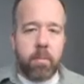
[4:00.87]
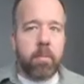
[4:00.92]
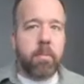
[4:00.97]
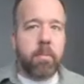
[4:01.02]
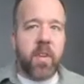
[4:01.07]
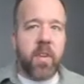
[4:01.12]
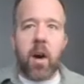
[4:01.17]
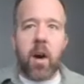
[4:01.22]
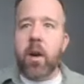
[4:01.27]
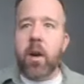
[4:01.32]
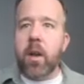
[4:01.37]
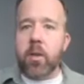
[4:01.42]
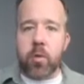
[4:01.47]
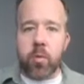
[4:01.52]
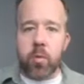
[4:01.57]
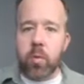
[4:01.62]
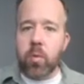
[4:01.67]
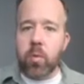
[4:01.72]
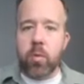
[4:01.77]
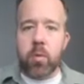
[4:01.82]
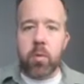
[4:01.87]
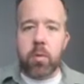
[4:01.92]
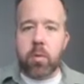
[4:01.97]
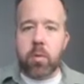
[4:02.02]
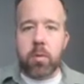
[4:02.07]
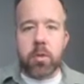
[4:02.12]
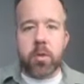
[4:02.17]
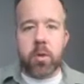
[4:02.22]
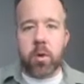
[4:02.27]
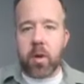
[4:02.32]
various
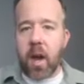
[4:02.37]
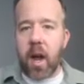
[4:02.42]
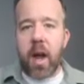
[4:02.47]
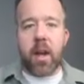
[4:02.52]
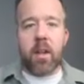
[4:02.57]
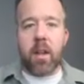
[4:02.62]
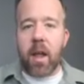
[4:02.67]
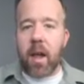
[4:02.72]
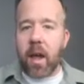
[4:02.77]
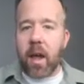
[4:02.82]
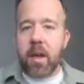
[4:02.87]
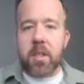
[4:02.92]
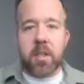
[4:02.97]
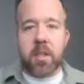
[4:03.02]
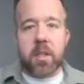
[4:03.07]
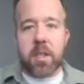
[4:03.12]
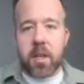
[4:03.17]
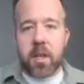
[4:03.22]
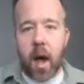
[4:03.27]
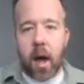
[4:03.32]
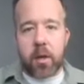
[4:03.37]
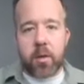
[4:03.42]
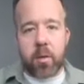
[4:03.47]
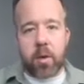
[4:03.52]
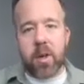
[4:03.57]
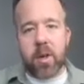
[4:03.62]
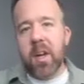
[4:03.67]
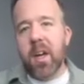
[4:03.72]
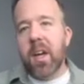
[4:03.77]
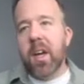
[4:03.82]
rules or guidelines in this
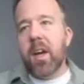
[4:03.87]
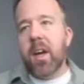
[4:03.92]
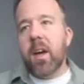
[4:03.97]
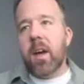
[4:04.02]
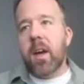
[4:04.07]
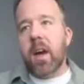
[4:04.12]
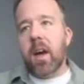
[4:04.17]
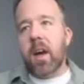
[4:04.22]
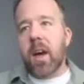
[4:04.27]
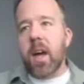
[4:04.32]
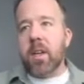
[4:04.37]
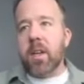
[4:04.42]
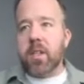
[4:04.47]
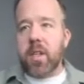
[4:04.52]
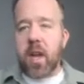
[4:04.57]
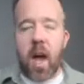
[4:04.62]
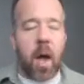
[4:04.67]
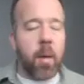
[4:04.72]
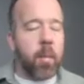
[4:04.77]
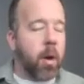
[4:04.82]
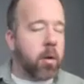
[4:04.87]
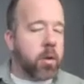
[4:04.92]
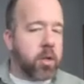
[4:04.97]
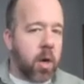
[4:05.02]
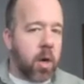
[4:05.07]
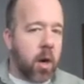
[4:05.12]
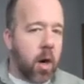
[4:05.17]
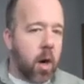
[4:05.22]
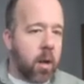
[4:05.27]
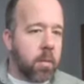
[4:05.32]
doctrine. As time goes
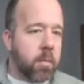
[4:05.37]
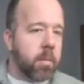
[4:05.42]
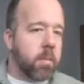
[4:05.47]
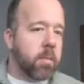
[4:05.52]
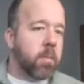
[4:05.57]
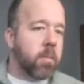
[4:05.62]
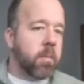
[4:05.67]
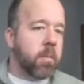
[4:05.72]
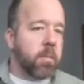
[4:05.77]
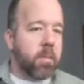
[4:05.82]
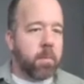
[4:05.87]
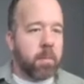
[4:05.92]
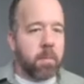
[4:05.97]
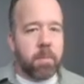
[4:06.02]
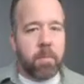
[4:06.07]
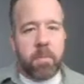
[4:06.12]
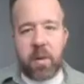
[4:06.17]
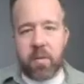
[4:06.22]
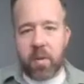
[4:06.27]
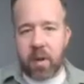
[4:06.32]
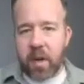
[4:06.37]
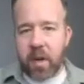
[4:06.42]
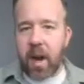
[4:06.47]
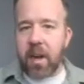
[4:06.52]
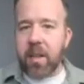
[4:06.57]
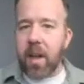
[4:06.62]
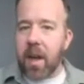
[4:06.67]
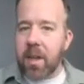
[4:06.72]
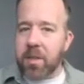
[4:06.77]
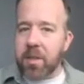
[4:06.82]
on, different
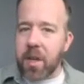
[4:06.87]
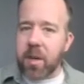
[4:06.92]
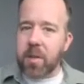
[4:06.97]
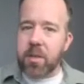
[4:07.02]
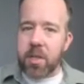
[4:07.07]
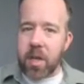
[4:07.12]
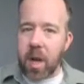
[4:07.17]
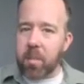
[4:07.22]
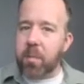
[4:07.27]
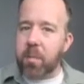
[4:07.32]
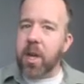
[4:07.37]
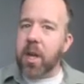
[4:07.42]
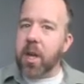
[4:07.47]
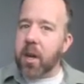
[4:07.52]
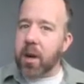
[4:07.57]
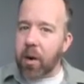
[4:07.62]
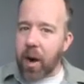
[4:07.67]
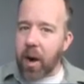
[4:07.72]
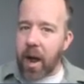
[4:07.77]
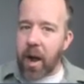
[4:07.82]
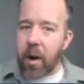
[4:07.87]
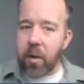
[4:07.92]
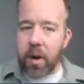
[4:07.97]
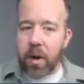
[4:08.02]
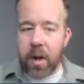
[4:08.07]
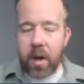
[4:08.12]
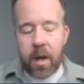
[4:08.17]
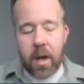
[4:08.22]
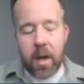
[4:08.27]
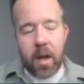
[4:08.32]
guidelines get subbed in or out.
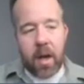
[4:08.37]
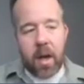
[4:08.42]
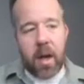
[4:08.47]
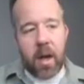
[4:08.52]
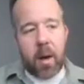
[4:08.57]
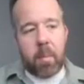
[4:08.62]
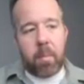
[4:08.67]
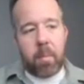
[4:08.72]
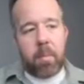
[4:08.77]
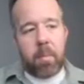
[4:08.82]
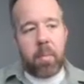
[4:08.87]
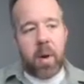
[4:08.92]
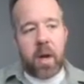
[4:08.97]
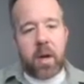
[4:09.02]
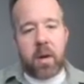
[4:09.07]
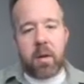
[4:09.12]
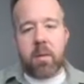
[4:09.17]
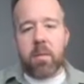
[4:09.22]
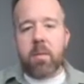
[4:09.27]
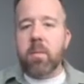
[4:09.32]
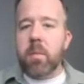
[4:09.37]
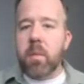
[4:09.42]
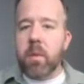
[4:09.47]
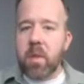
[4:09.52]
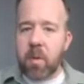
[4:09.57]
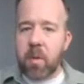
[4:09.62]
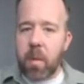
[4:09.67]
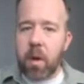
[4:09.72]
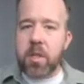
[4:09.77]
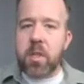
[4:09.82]
But
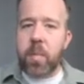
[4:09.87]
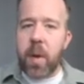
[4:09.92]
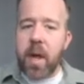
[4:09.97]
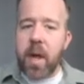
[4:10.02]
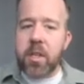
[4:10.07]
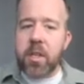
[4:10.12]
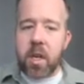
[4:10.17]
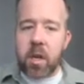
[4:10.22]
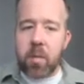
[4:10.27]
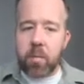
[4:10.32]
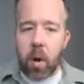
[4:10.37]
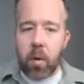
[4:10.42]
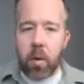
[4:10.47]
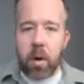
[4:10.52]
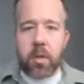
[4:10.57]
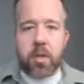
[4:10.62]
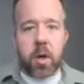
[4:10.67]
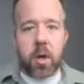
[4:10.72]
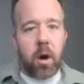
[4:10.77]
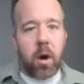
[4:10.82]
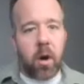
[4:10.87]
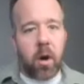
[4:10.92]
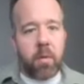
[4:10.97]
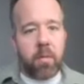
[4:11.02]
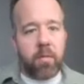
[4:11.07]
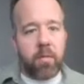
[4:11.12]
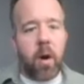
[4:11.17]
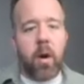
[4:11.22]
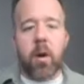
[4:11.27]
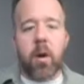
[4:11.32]
the most basic components are,
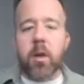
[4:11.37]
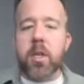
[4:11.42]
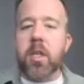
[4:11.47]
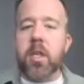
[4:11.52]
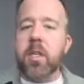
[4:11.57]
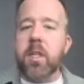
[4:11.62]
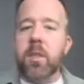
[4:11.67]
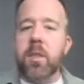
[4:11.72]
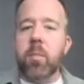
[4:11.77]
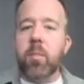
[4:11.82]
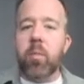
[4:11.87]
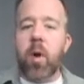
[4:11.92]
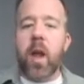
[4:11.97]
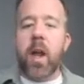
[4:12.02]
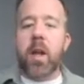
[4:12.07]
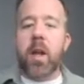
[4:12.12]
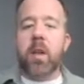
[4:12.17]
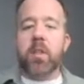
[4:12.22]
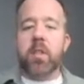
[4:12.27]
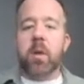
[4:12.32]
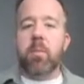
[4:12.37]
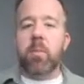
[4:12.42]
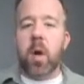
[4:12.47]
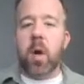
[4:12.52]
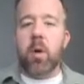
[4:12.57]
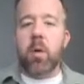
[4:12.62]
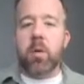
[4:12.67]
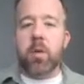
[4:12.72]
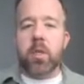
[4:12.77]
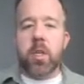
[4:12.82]
first, that the brain is
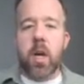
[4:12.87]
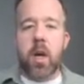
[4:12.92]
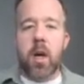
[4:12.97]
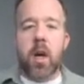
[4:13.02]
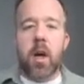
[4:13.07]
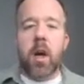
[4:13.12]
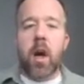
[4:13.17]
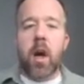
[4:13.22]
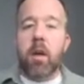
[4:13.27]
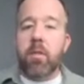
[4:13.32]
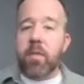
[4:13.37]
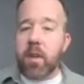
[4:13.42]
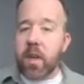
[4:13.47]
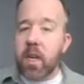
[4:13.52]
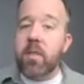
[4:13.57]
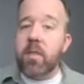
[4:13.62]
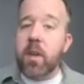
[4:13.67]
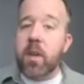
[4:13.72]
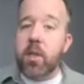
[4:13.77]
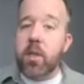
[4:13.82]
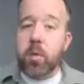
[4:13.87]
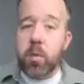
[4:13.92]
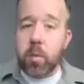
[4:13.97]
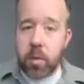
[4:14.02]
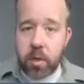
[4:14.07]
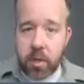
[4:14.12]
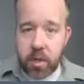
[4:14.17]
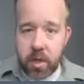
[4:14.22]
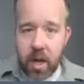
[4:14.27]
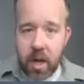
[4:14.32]
composed of
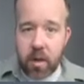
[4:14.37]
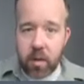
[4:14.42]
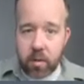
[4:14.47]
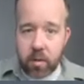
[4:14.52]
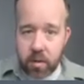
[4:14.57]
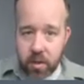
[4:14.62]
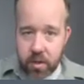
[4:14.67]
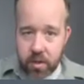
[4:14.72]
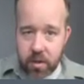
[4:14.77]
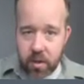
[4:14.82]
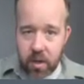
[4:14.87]
individual cells,